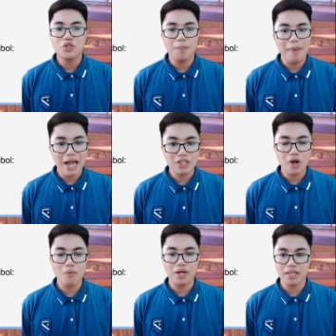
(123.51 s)
back to
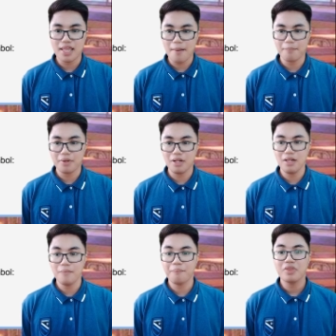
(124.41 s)
our example,
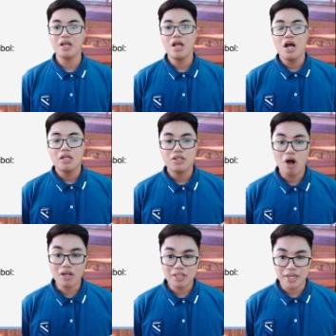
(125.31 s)

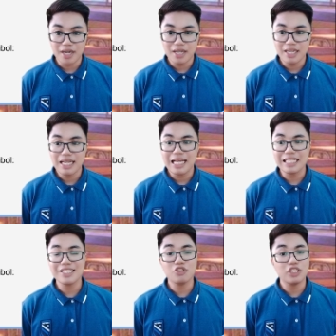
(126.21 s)
doctor is
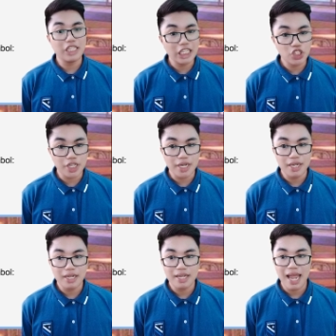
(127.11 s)
to teacher
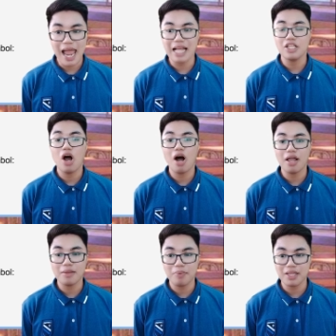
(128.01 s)
and
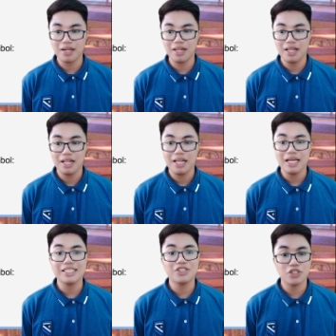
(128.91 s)
hospital
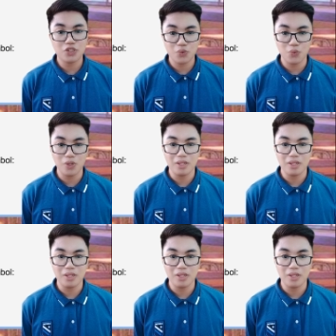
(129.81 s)
is to school.